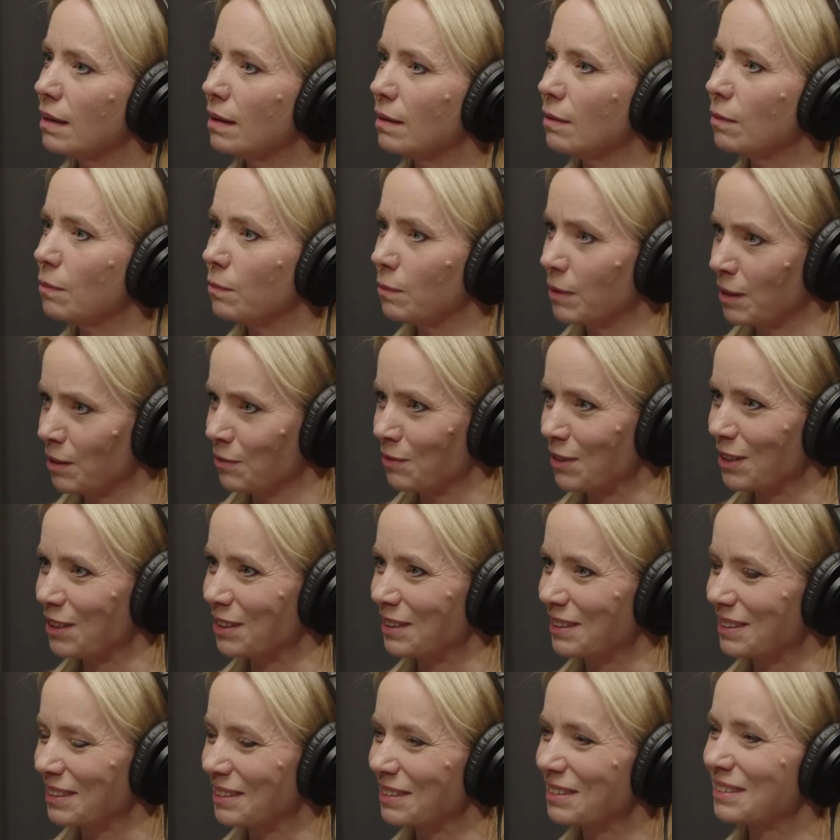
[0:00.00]
One of
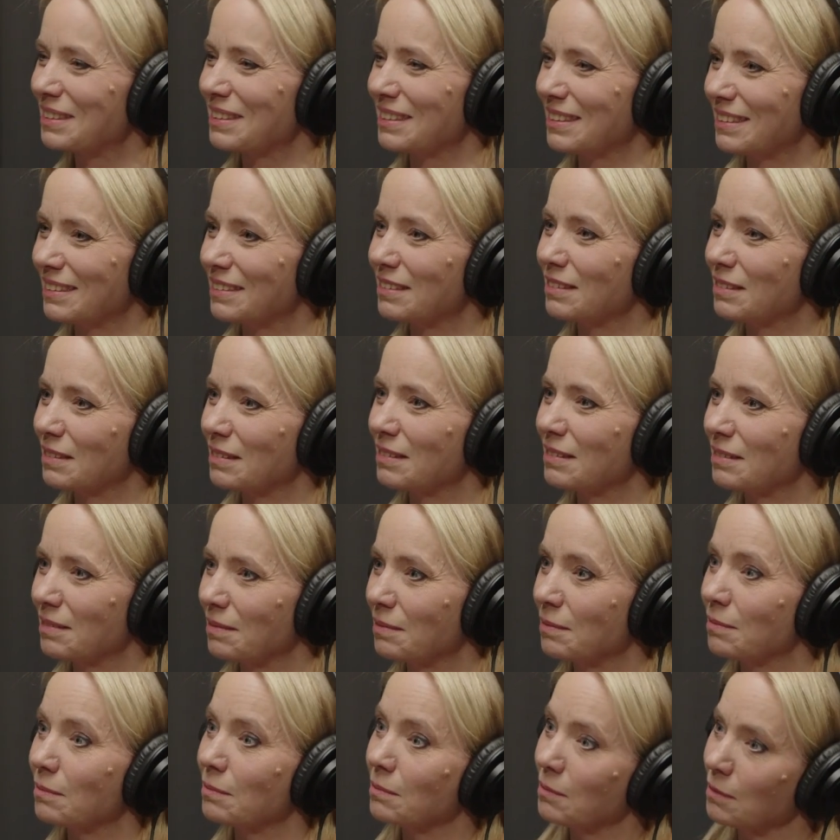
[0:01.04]
our
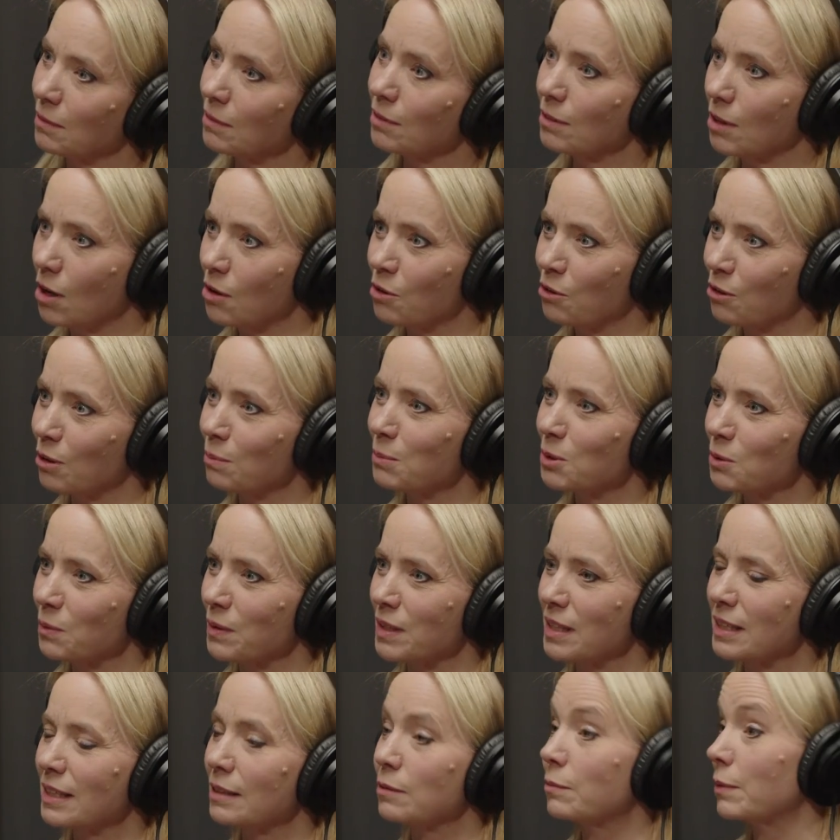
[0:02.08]
co-groups
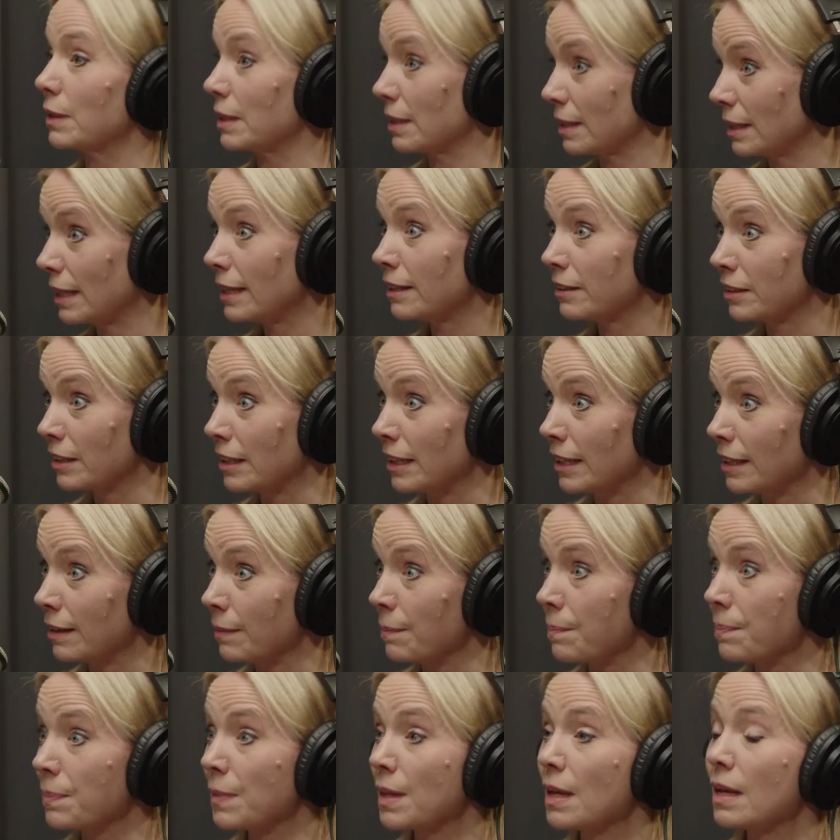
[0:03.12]
with Clarity
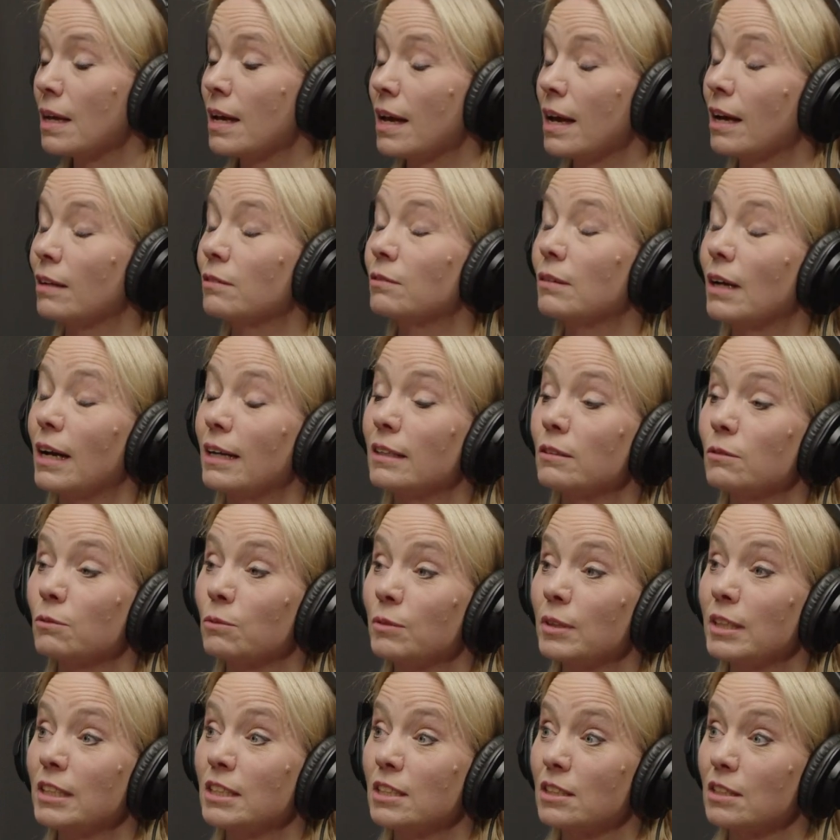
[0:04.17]
had kind of
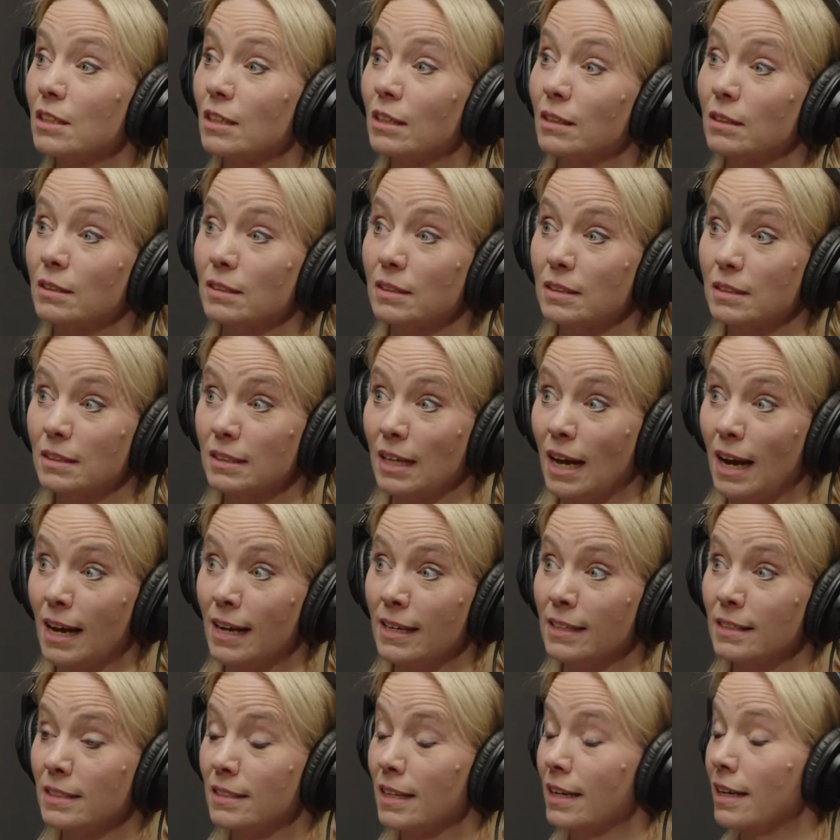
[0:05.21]
reached a
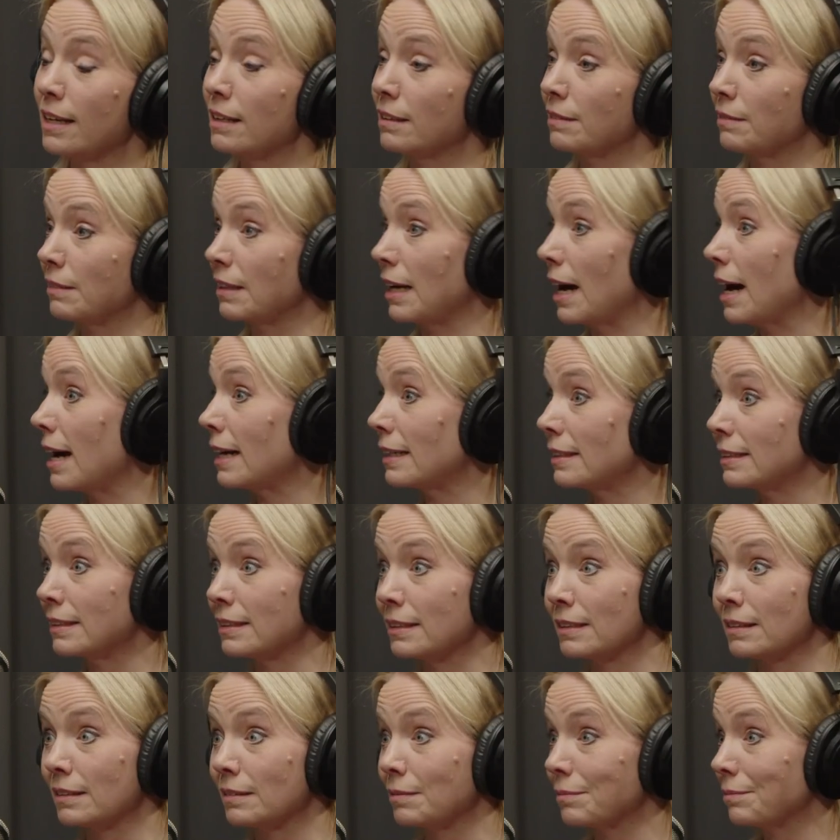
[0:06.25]
size. They had
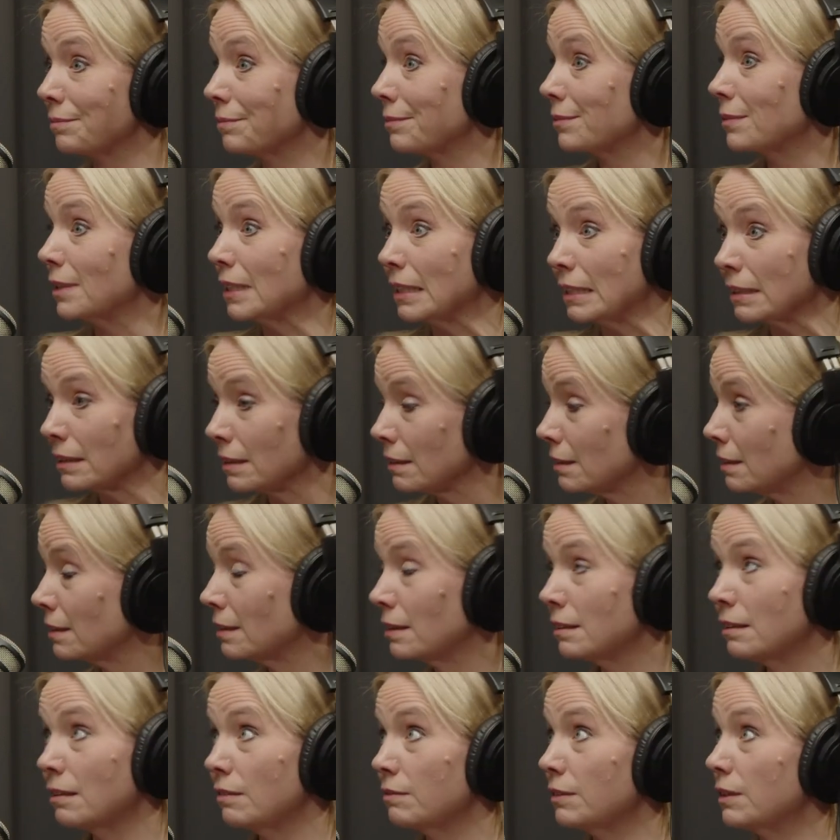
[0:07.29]
gotten
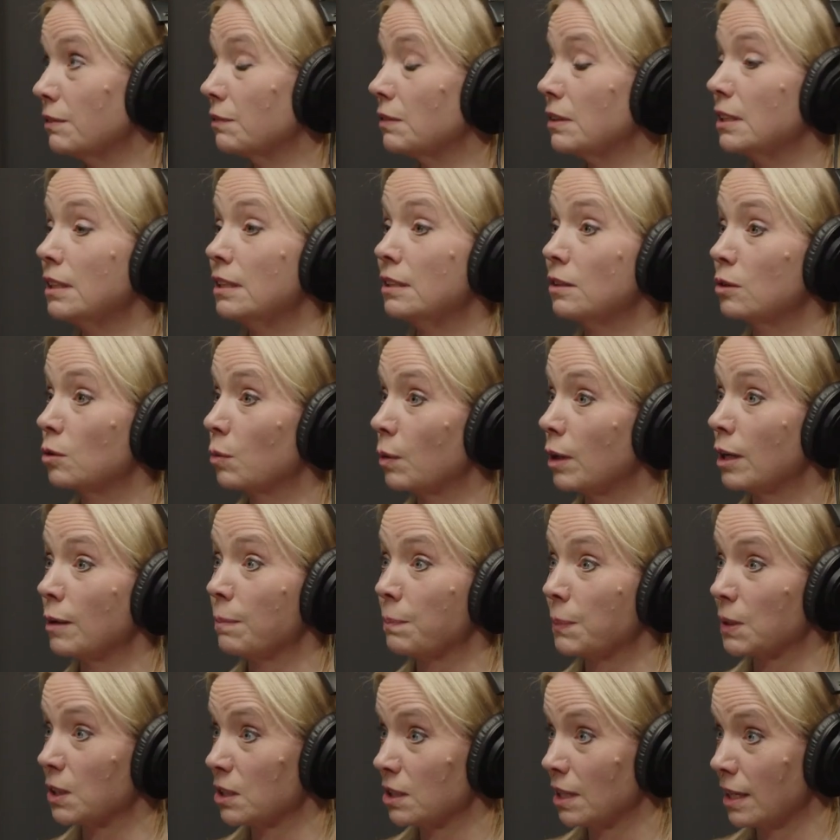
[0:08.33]
15,
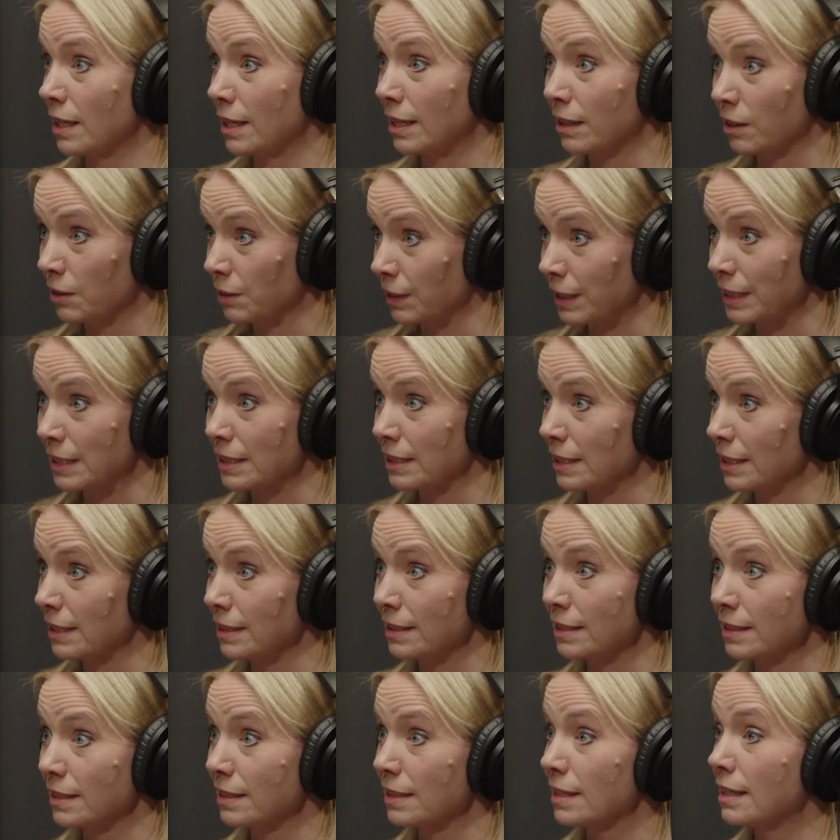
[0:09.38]
20%
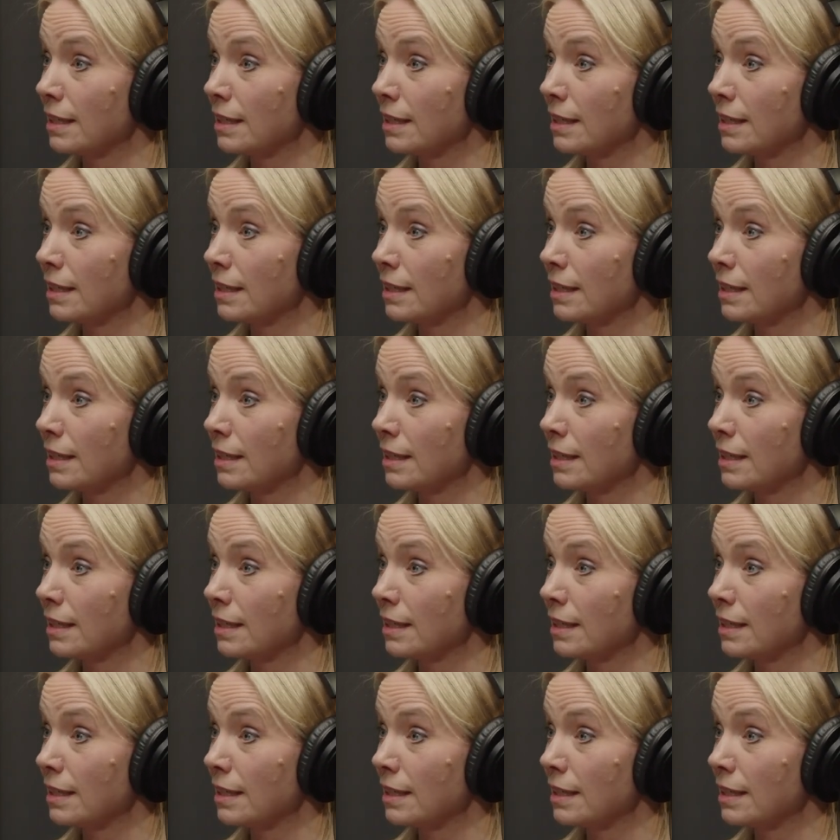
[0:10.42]
increases,